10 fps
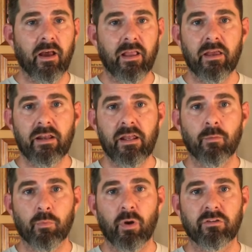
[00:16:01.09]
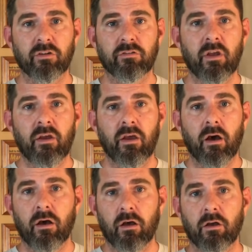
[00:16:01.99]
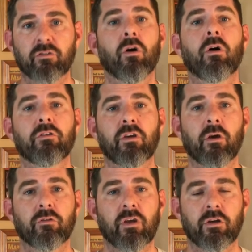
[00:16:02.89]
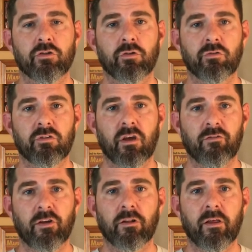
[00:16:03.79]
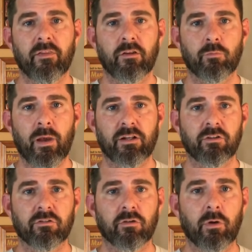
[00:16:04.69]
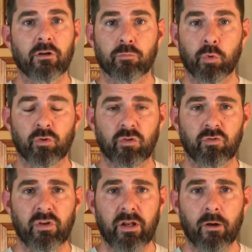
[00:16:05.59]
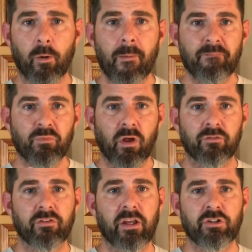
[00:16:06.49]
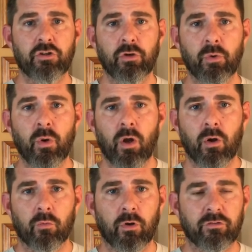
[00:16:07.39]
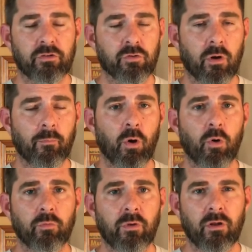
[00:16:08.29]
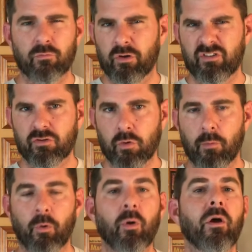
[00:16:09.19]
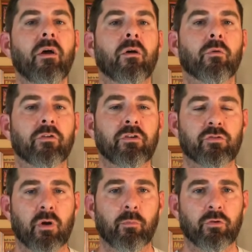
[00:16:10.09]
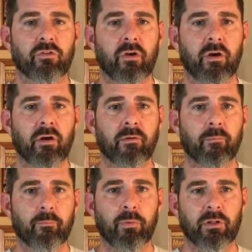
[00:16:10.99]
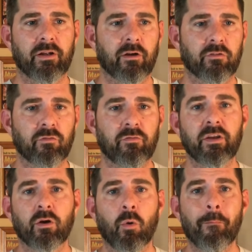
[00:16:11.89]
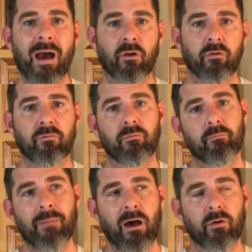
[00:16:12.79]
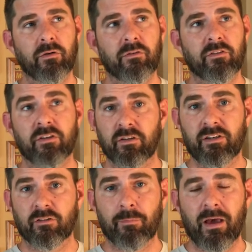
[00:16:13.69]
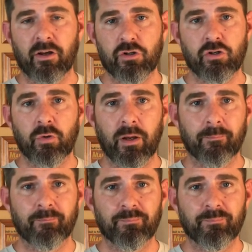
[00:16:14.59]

again, he impresses uh, us all as he goes out and shoots CFL in these matches. So here's Bruce's video of stage two, Rusty Trombone, Rusty Trumbull, Rusty Trumbull's uh, Polaris vehicle mounted, mounted to dismounted shooting.